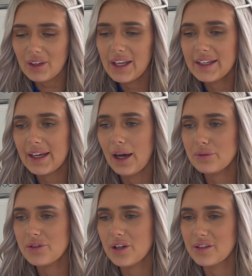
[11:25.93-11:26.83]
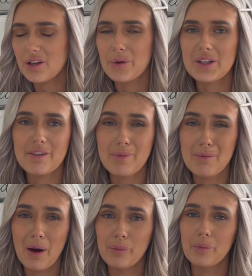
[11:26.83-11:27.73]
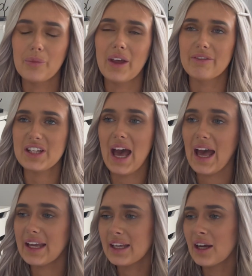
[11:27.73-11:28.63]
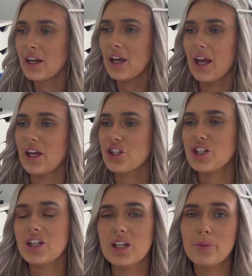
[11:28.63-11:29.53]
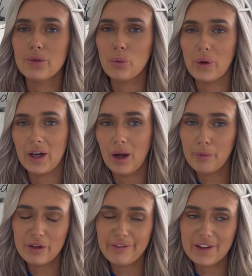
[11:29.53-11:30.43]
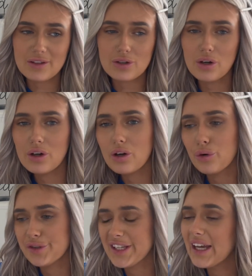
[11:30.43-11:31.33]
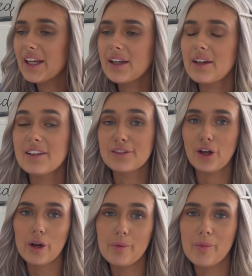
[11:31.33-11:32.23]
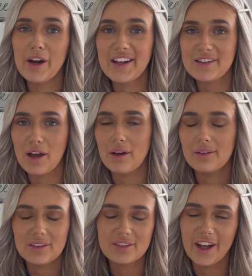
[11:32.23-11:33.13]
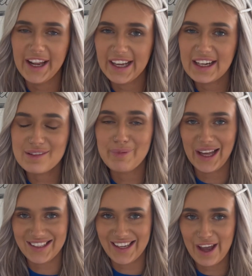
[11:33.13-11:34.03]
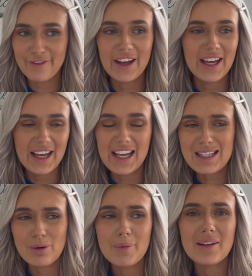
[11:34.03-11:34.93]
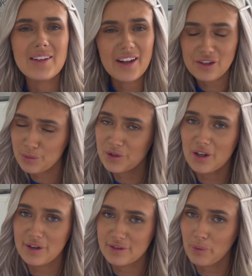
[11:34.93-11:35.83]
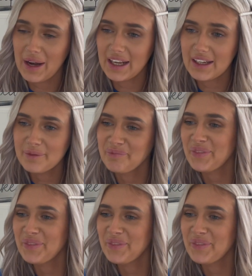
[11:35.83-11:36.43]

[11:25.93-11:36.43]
encounters. I was out with my mum the other day and she was walking her boyfriend's dog, Ozzy. He's a Doberman. He's stunning. He's massive. He's probably about 10 times the size of Welly.